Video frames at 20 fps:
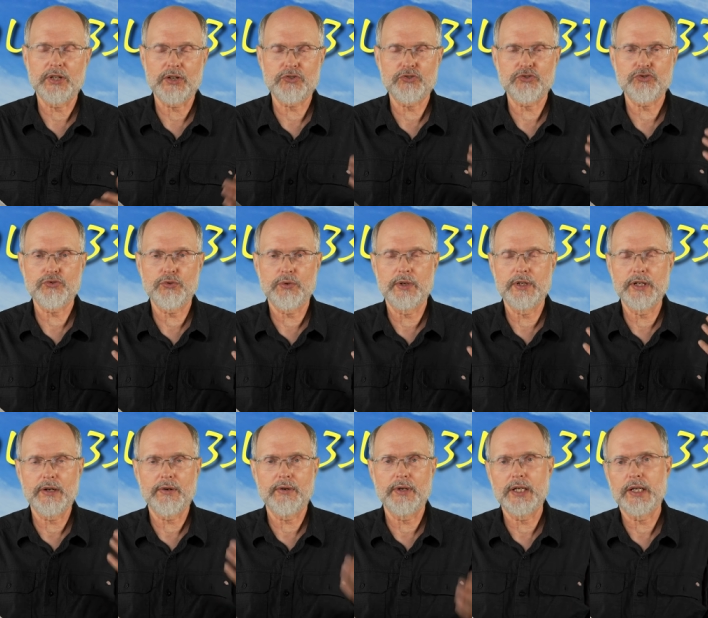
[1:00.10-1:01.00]
an
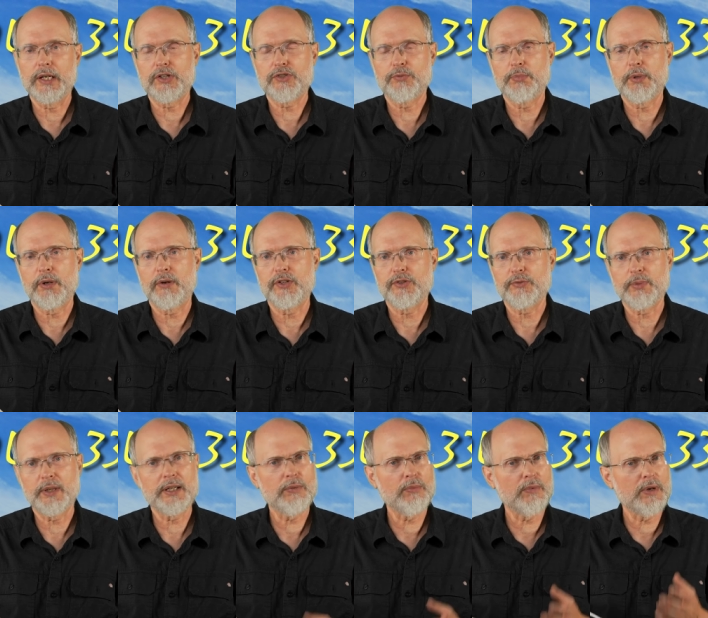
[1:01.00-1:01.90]
extraordinary experience,
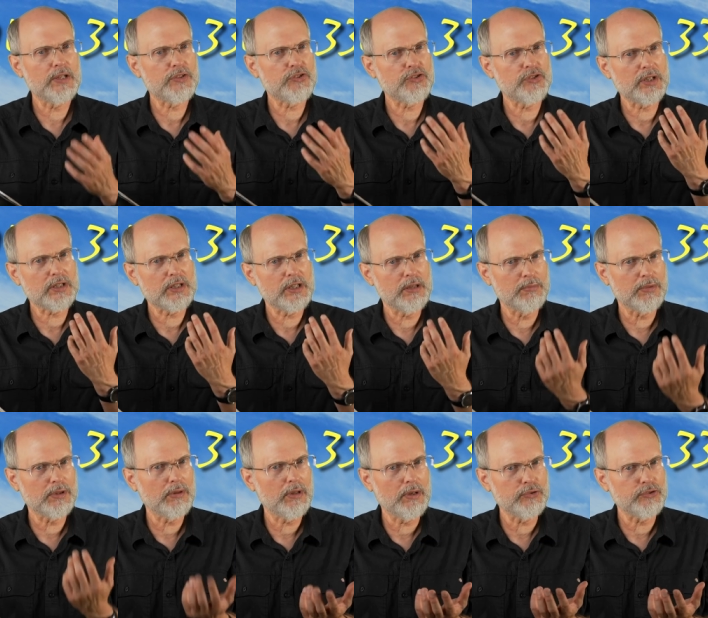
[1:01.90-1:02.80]
but he wants to come
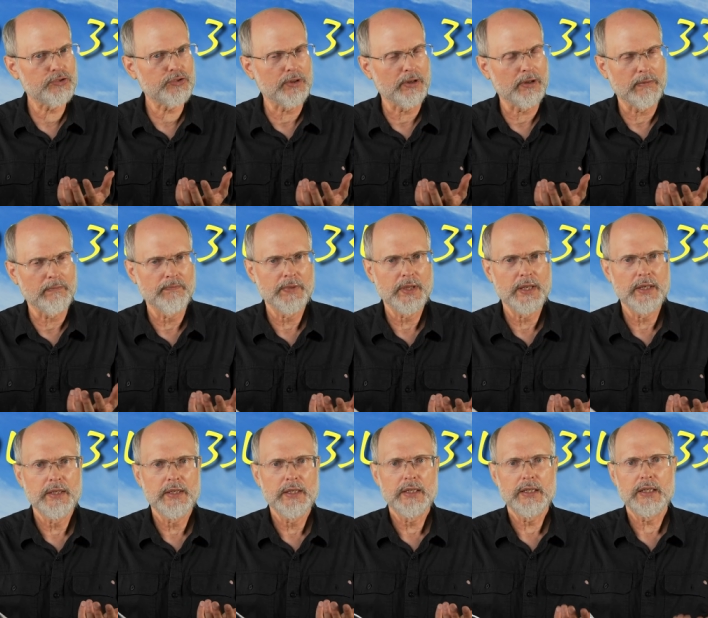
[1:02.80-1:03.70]
closer.
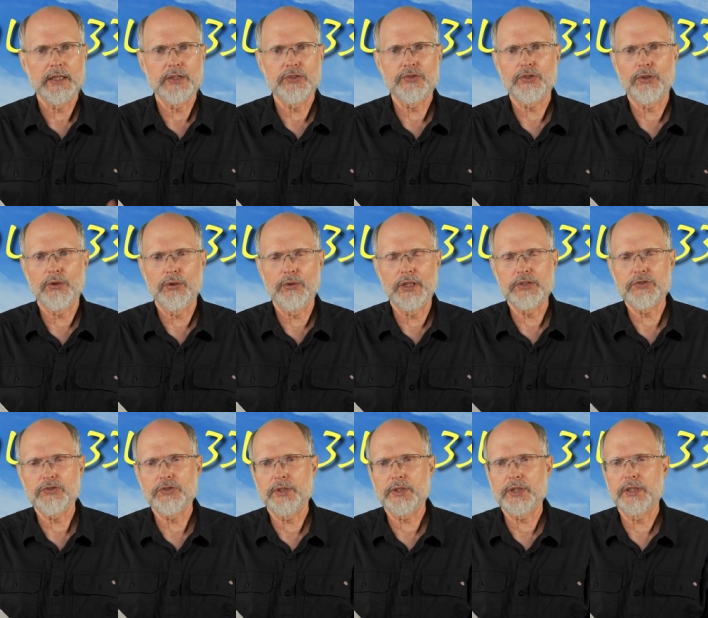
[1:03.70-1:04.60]
And so
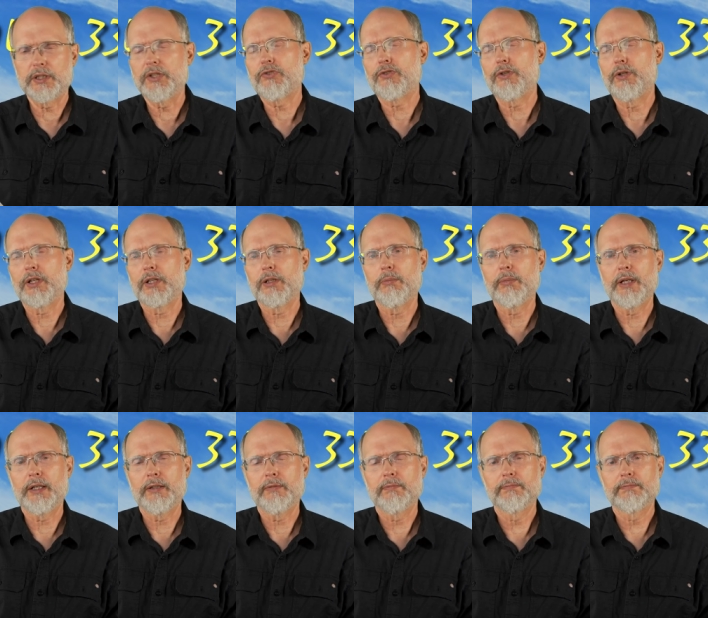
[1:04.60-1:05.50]
let's look at this a little
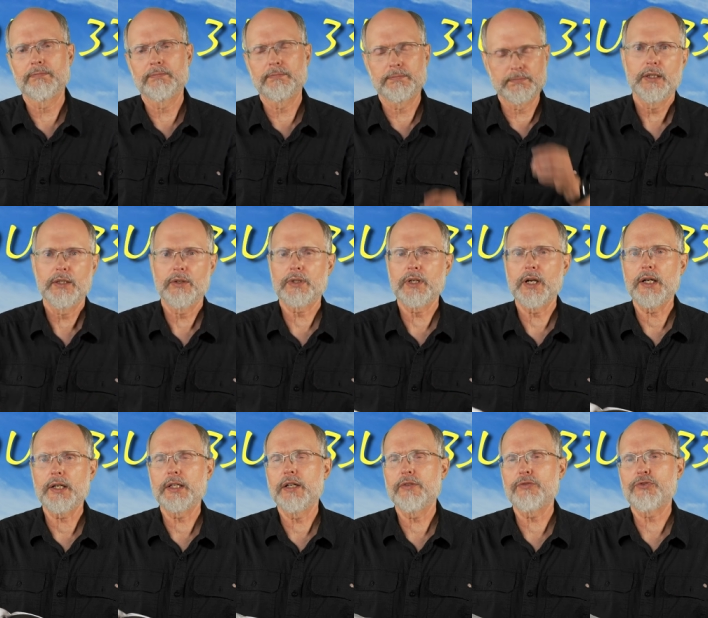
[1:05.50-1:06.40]
bit. Now
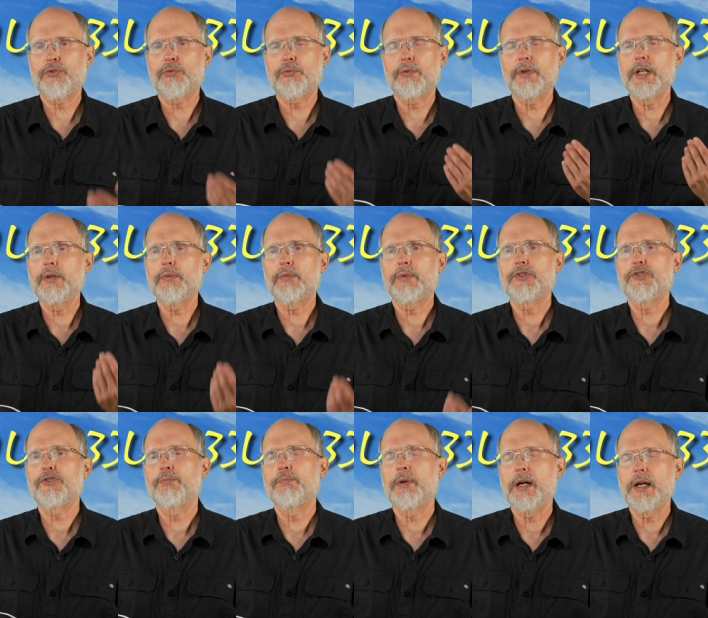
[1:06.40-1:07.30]
God gives three
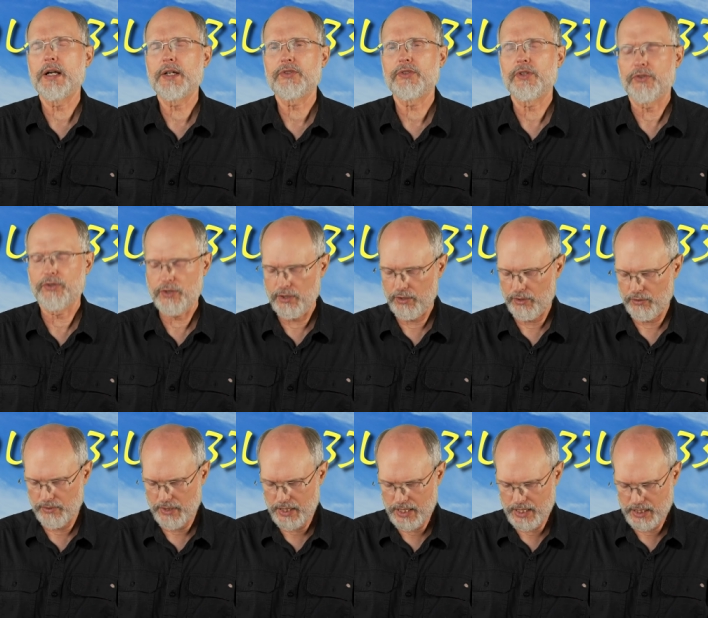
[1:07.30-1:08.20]
responses here,
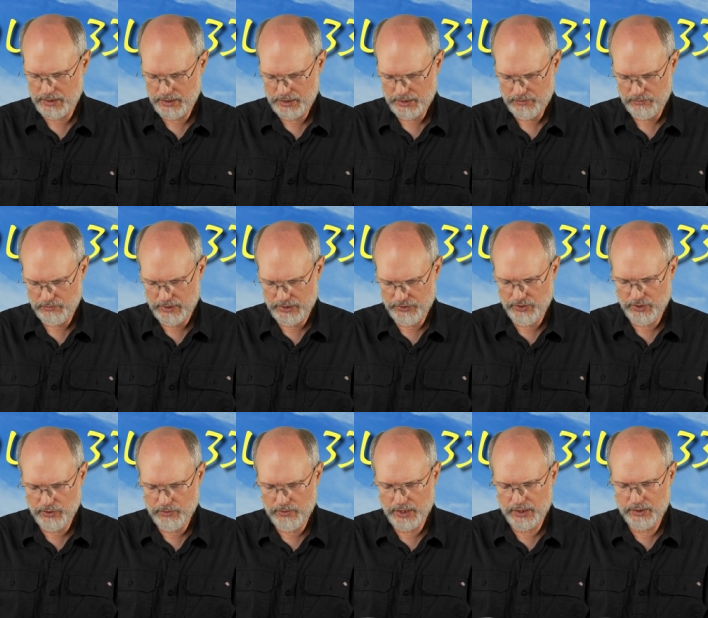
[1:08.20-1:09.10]
right? What is he
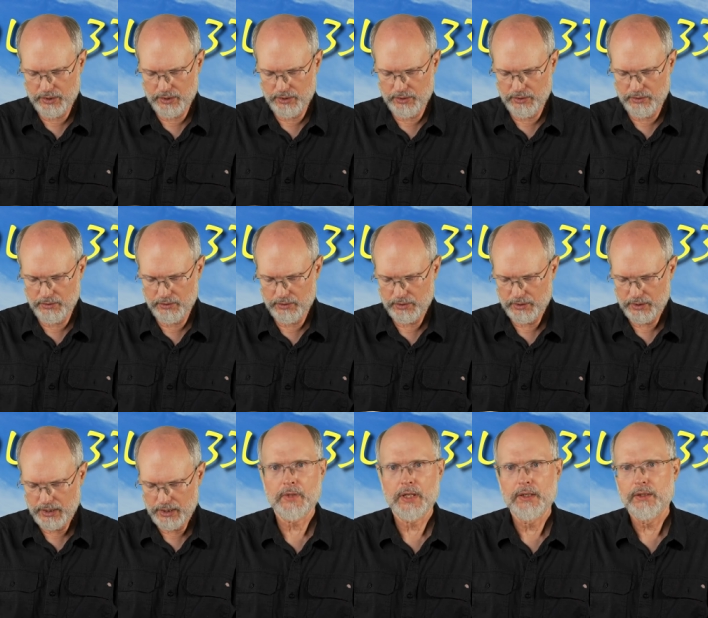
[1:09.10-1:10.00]
going to do?
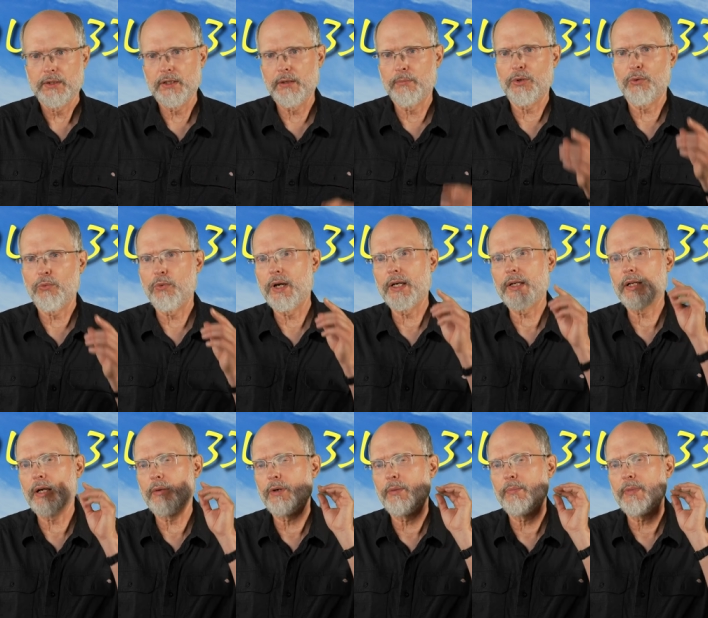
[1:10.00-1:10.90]
Number one,
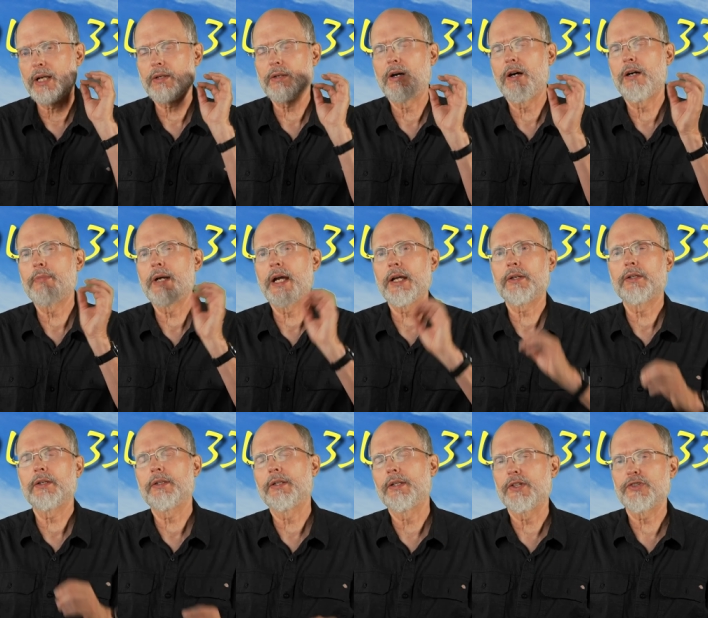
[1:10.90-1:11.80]
I will make all my
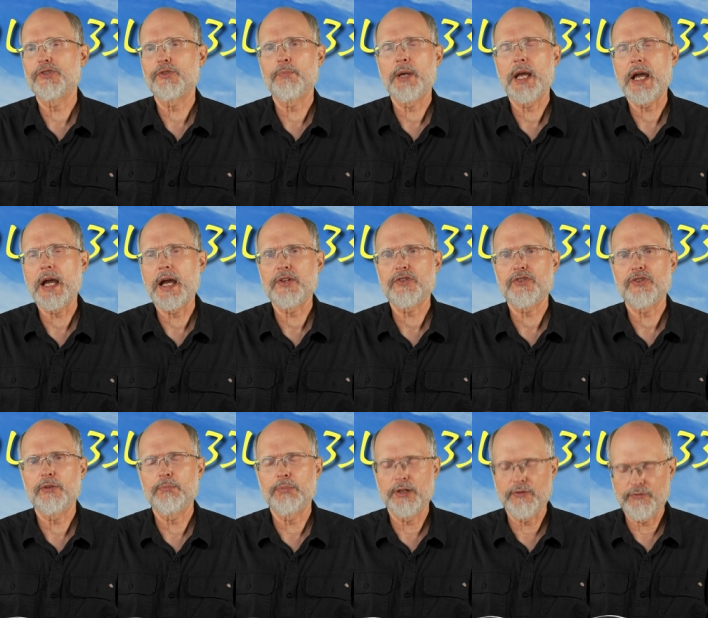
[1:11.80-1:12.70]
goodness pass
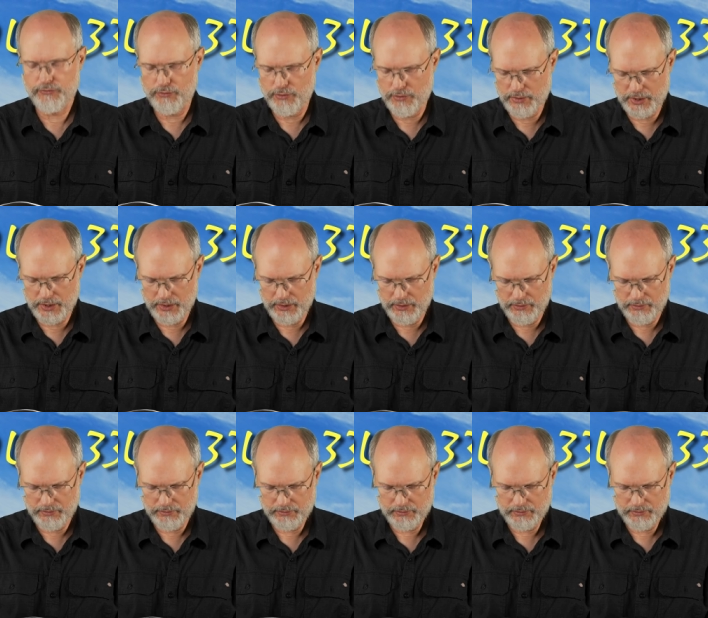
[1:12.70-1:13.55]
before you.